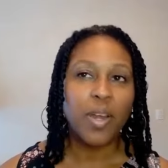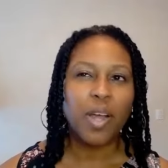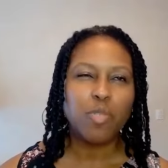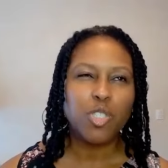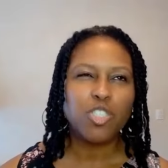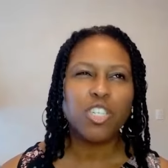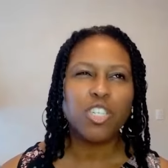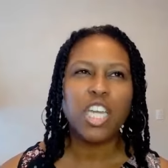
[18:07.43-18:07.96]
And
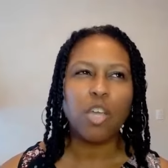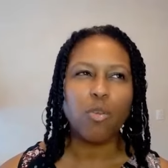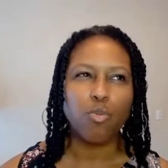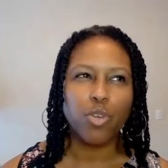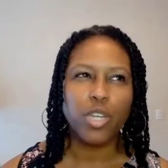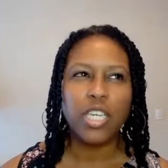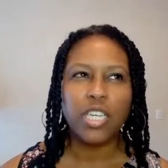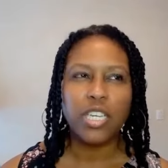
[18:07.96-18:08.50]
I'm just going to
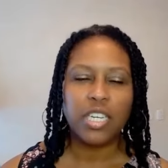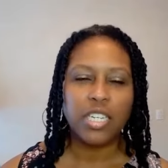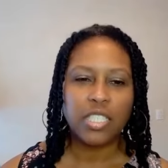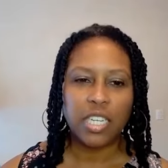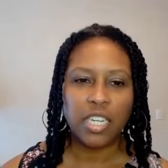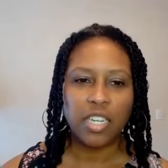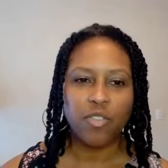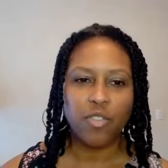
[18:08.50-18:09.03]
get really good
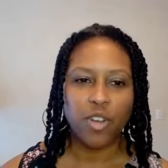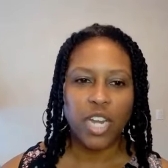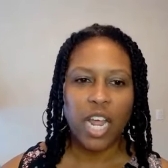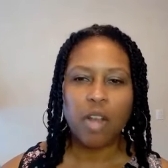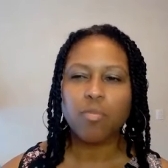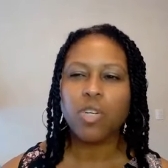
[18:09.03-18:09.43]
at delivering that.